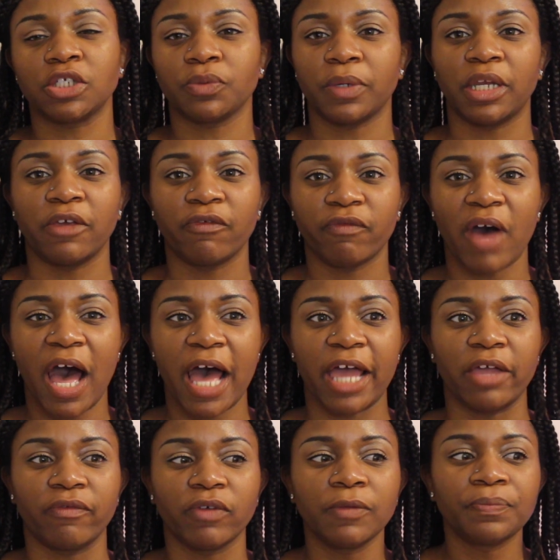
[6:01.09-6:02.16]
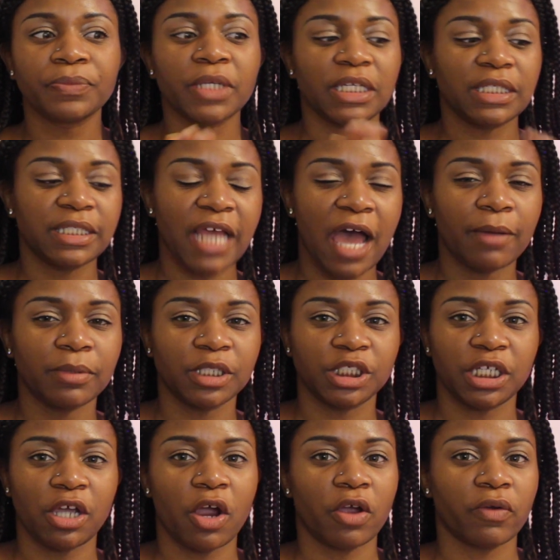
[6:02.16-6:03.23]
25
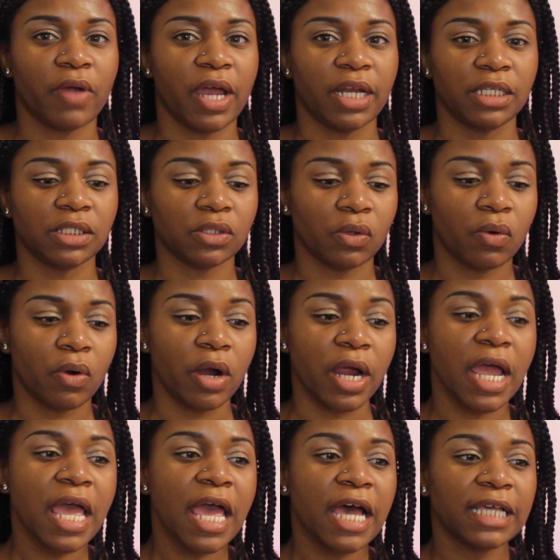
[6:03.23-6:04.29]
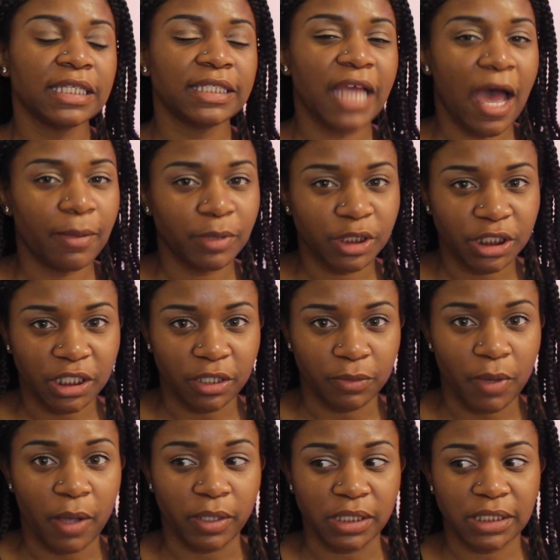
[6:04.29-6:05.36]
establishing our credit score, establishing
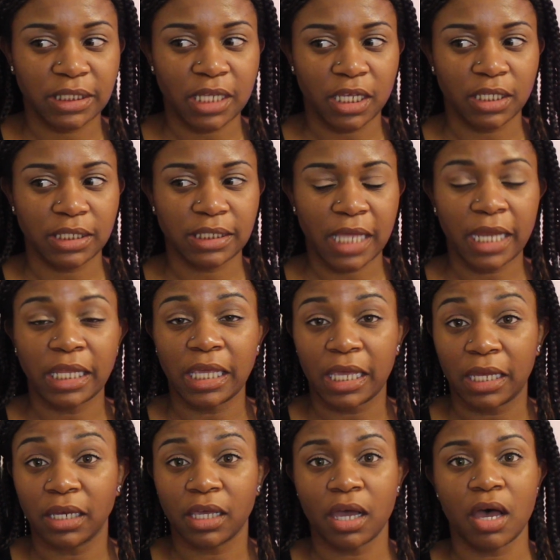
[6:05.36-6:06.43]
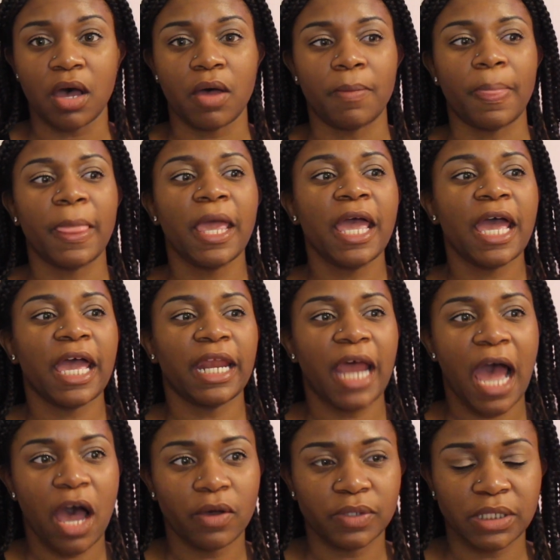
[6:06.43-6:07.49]
a steady income and
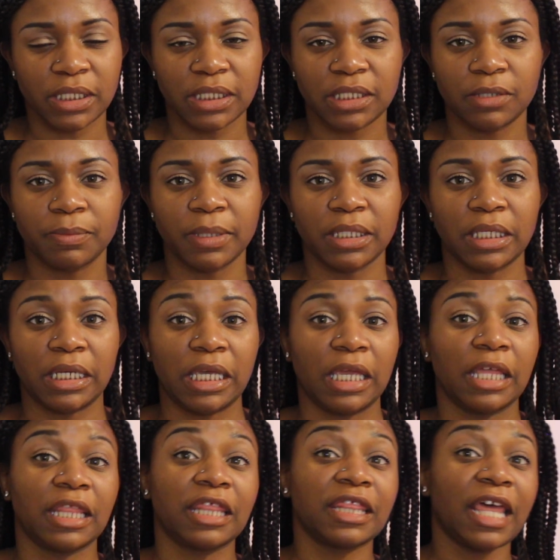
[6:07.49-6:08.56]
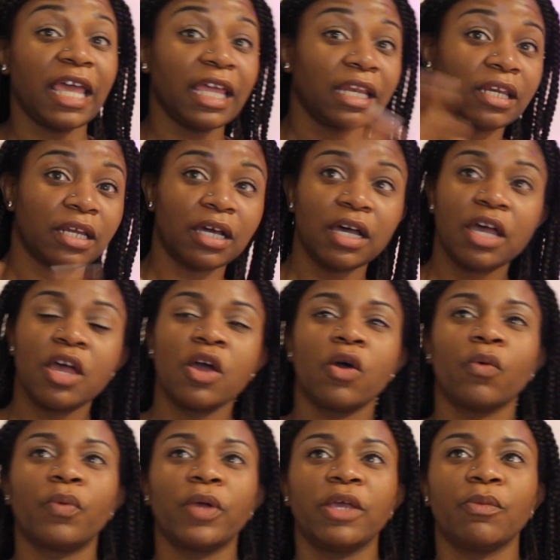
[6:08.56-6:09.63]
housing stability, then
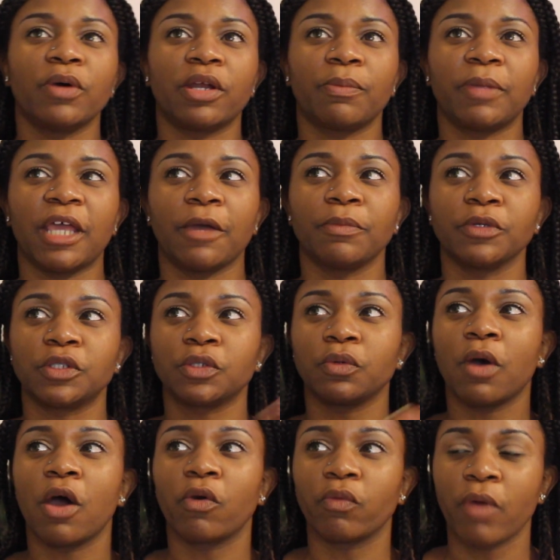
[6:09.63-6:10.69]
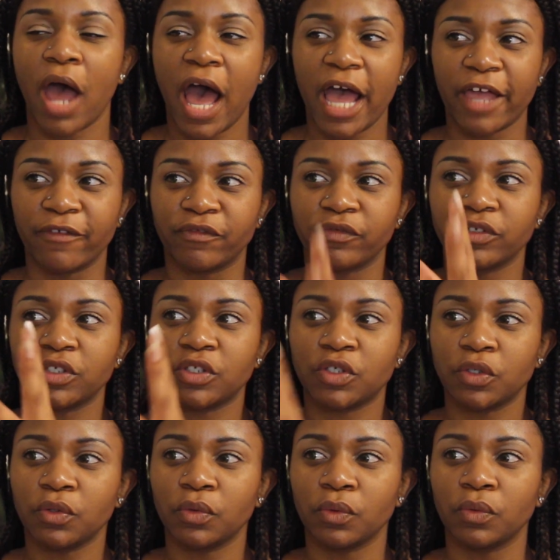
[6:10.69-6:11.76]
we would be able to arrive
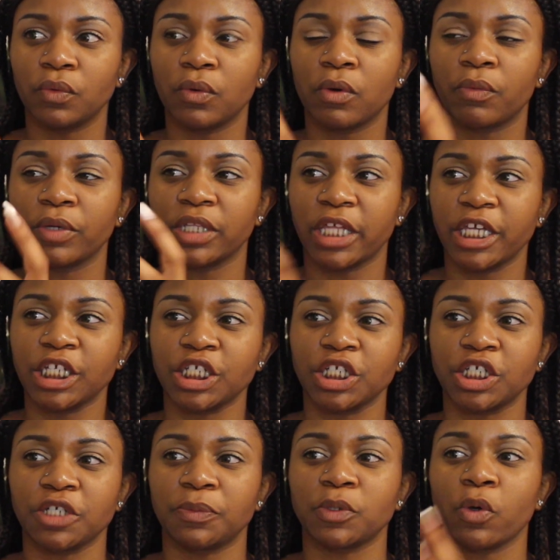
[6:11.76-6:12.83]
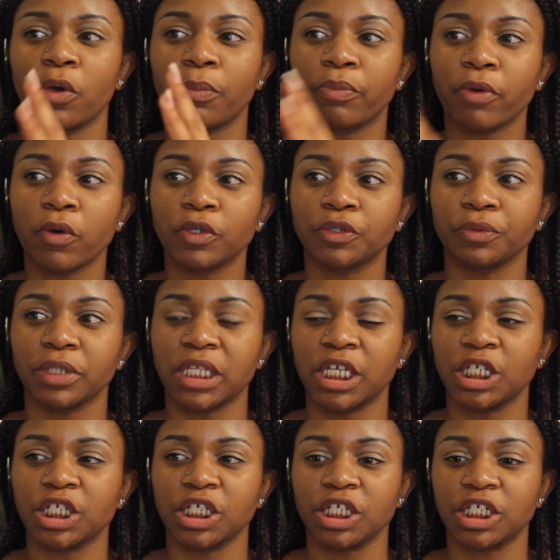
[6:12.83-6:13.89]
to relationships or approach
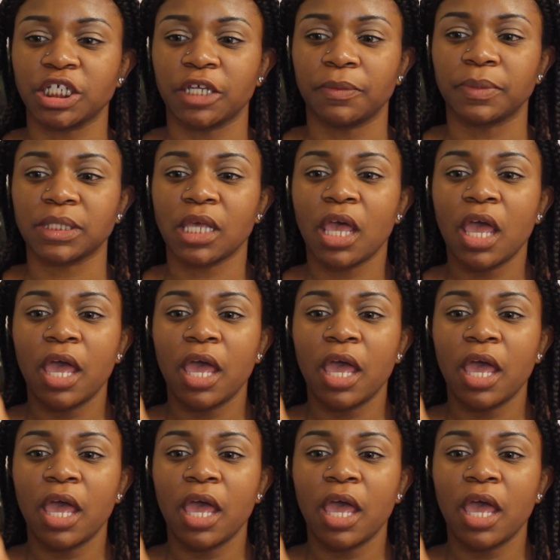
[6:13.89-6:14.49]
relationships